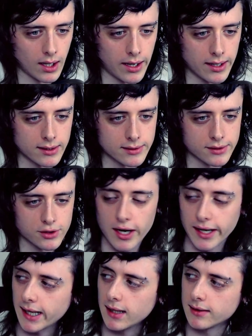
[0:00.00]
at us, trying
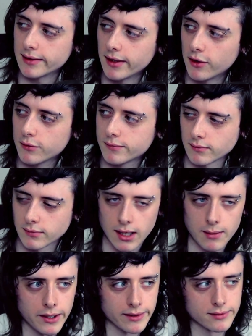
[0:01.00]
to kill us, And
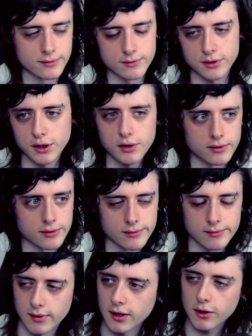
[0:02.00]
I'm like, dudes,
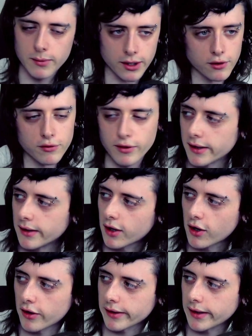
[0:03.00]
I got my girlfriend in the
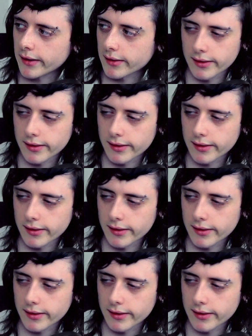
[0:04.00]
car here.